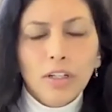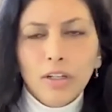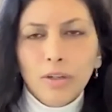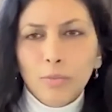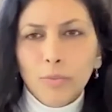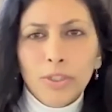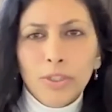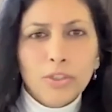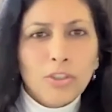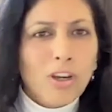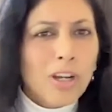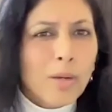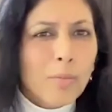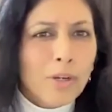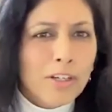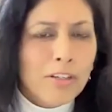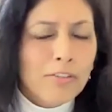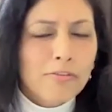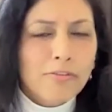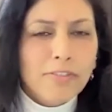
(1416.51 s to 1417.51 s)
We talk
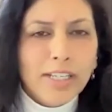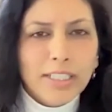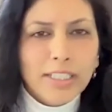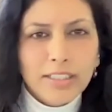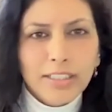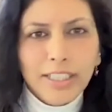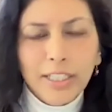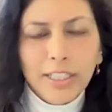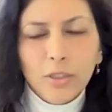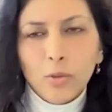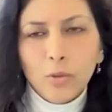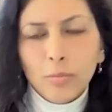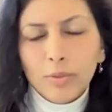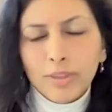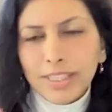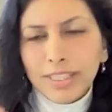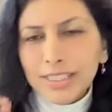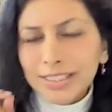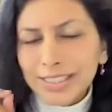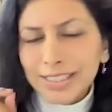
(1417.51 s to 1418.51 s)
about inflated ego,
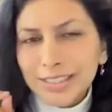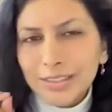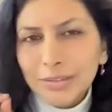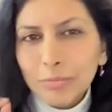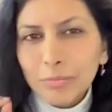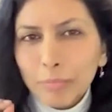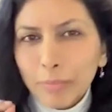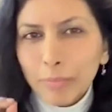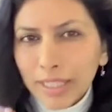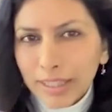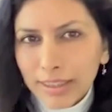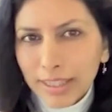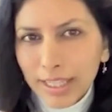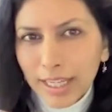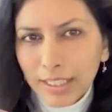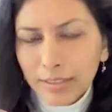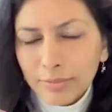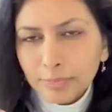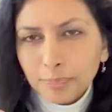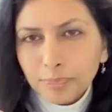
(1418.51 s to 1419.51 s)
but this doesn't mean
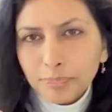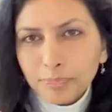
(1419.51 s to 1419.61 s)
that.